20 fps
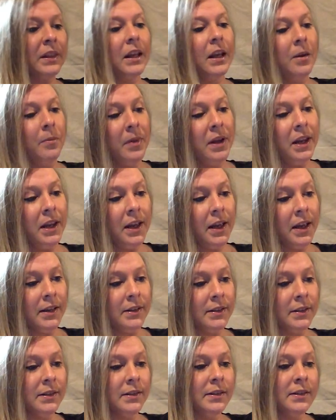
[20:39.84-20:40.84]
In many
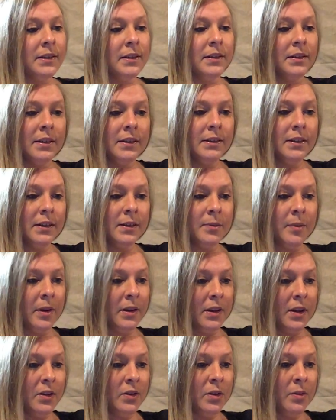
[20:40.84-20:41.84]
cases, this
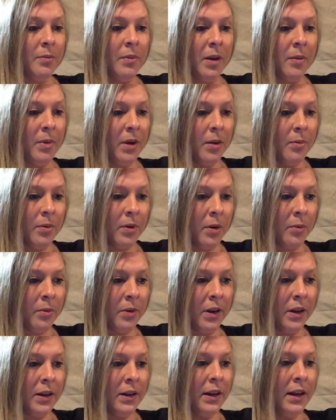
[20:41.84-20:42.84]
expectation may be
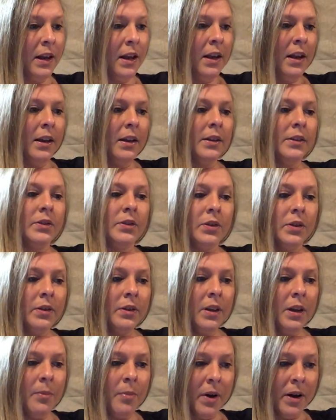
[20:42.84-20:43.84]
appropriate. It is
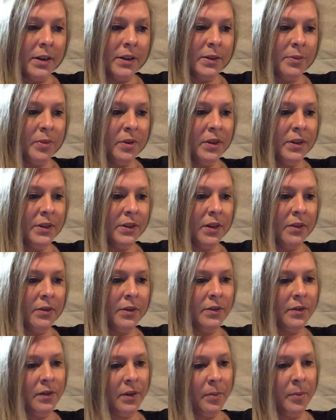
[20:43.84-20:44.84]
certainly possible to
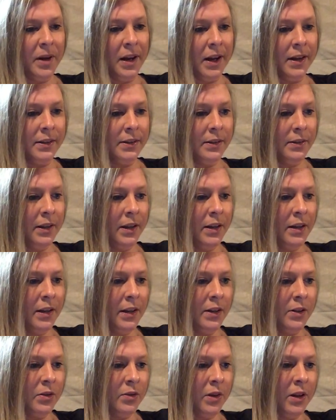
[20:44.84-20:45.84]
suffer from an isolated
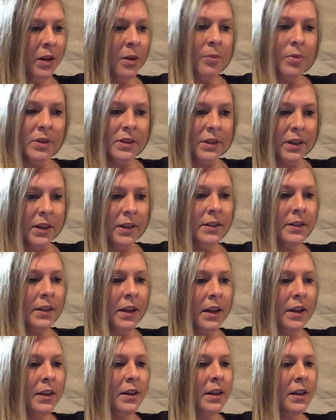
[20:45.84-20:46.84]
injury at a precise
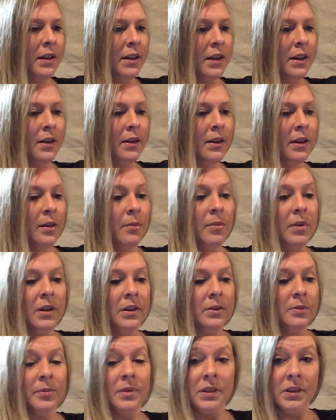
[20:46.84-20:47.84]
site, and it can be
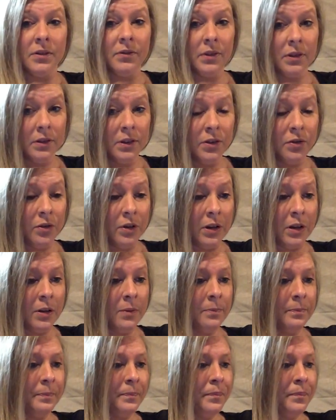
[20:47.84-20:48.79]
specifically treated.